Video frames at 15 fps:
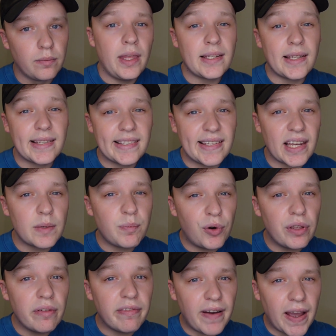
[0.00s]
that's a
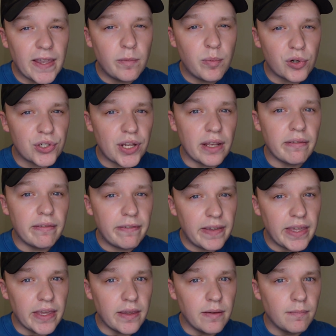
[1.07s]
6.5%
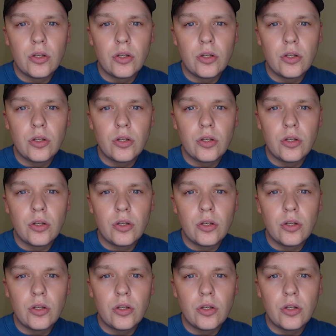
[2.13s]
fee.